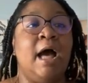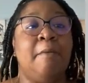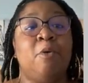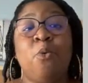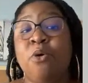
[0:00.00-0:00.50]

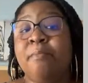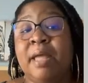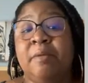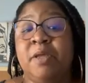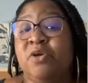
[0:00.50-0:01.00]
Or
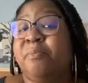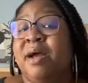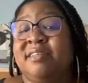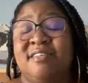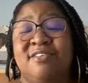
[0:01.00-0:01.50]
maybe your
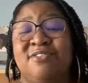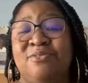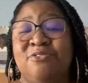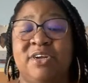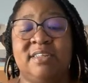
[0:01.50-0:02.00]
process is too
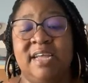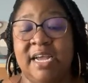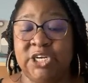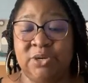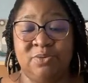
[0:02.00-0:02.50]

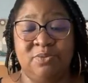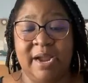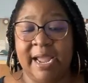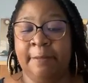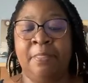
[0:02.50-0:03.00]
transactional,
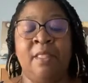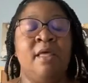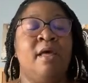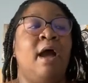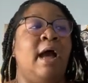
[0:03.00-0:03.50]
right?
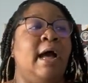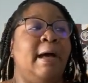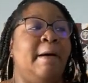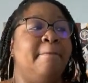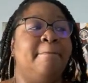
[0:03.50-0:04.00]

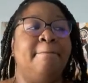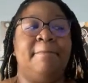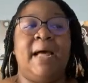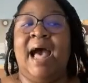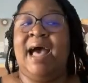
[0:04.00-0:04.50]

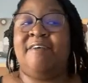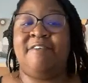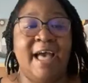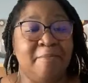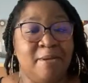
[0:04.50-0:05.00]
I've
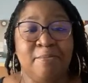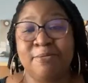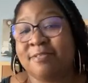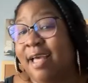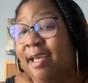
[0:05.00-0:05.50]
had people
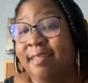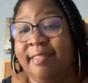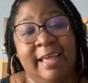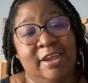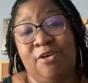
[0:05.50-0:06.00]
say
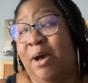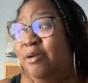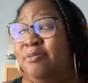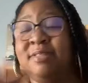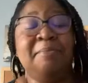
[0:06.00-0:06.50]
that, I
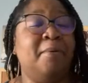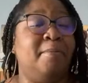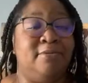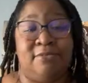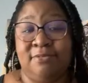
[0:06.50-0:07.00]
don't send
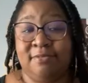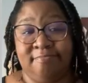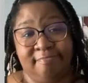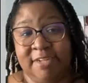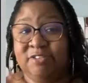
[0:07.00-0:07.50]
proposals.
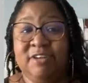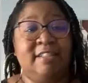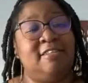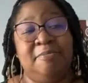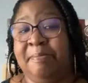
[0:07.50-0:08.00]
There's nothing
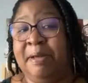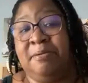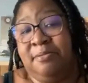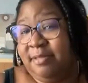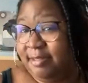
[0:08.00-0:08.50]
to
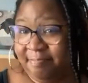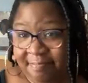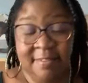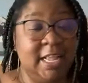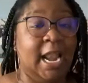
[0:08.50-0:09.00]
propose.
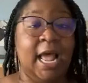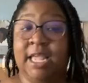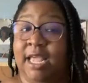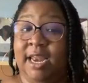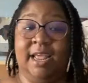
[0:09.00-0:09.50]
And I
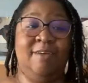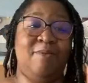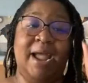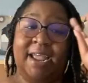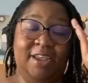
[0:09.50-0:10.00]
get it,
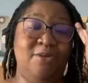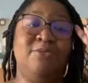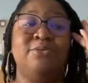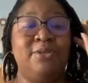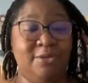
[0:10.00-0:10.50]
right? You do
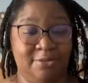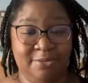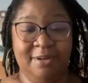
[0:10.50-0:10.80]
you.